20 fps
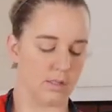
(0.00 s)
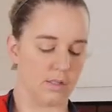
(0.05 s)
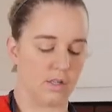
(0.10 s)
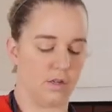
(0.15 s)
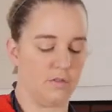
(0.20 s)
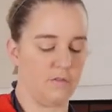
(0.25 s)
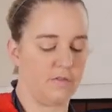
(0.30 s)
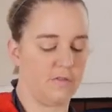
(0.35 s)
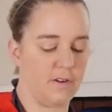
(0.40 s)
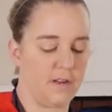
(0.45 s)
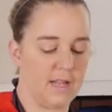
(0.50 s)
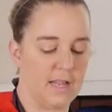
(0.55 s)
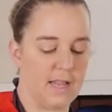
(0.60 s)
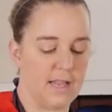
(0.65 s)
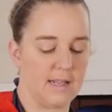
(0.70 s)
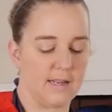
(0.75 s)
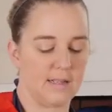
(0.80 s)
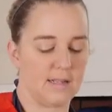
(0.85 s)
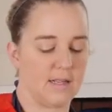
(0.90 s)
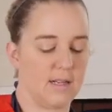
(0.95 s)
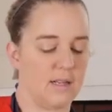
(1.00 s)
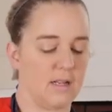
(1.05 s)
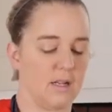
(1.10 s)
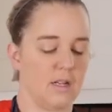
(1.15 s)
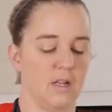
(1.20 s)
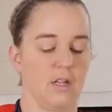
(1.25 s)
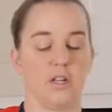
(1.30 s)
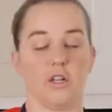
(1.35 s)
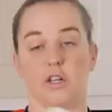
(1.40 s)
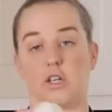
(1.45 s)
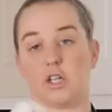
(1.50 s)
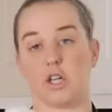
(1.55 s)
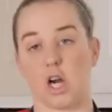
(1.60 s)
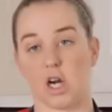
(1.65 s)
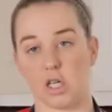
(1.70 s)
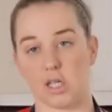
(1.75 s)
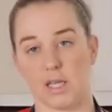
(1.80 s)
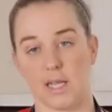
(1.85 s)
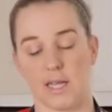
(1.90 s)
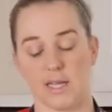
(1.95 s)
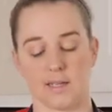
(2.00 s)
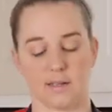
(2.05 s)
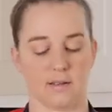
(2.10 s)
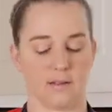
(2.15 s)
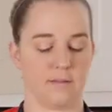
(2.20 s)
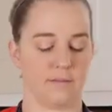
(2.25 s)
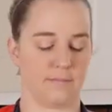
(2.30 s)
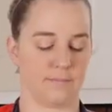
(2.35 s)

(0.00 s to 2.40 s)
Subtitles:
Don't forget your garlic.